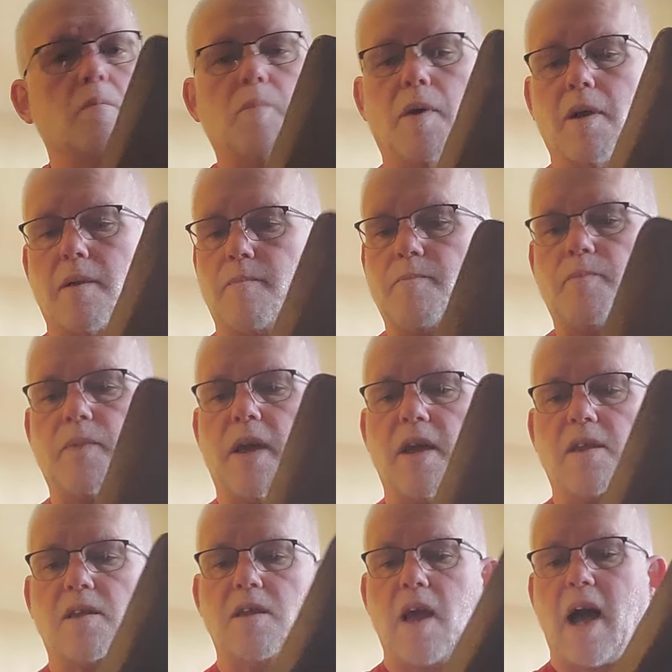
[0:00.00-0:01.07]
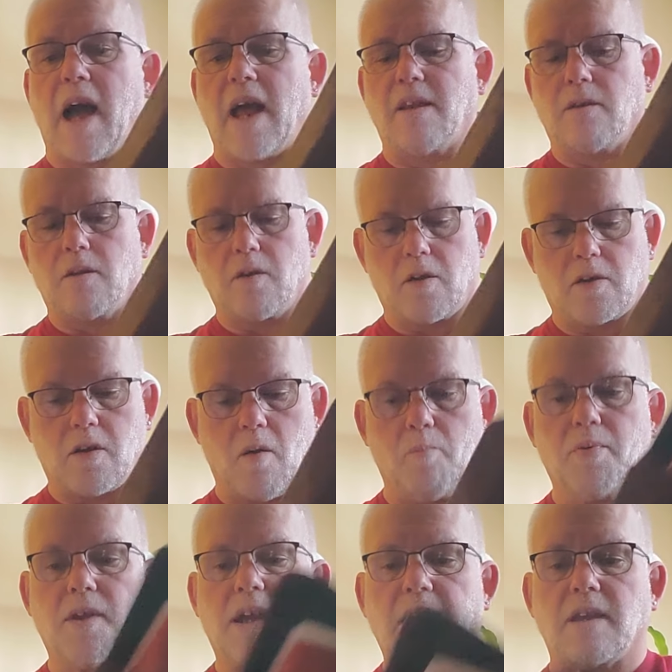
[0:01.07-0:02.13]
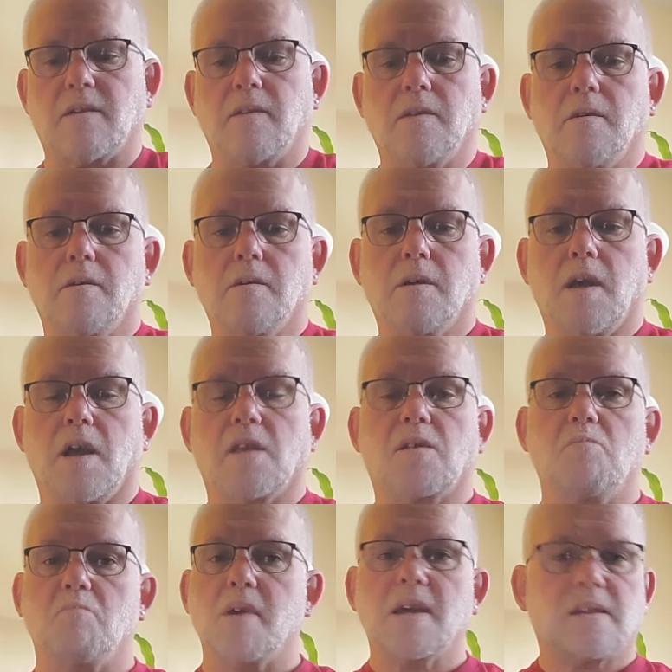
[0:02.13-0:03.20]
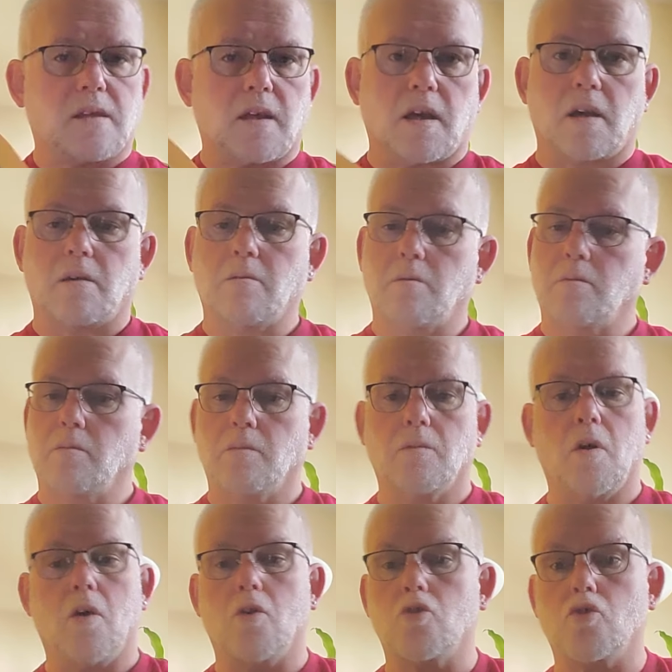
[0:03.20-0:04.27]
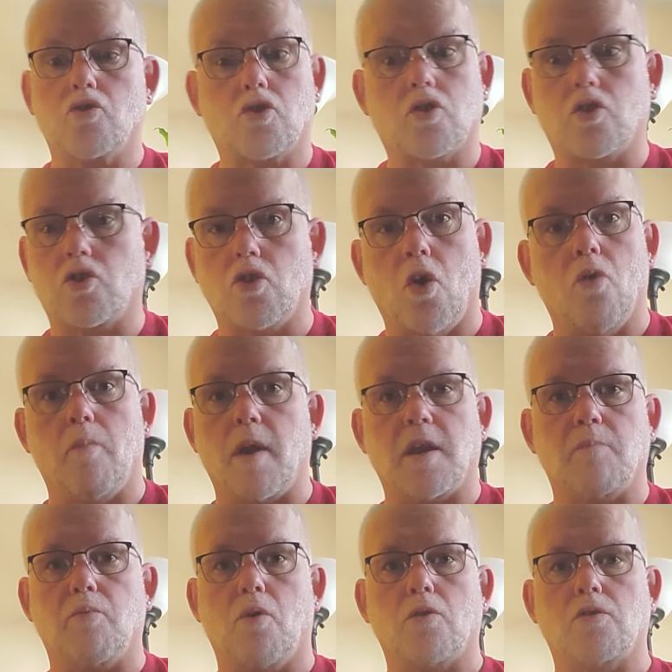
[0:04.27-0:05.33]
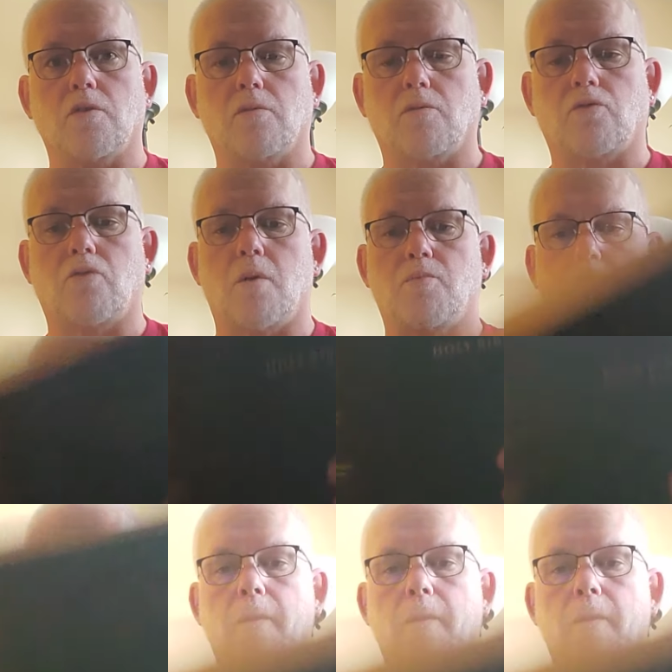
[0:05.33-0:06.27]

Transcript: But it's not complete. It's missing so many portions of Scripture.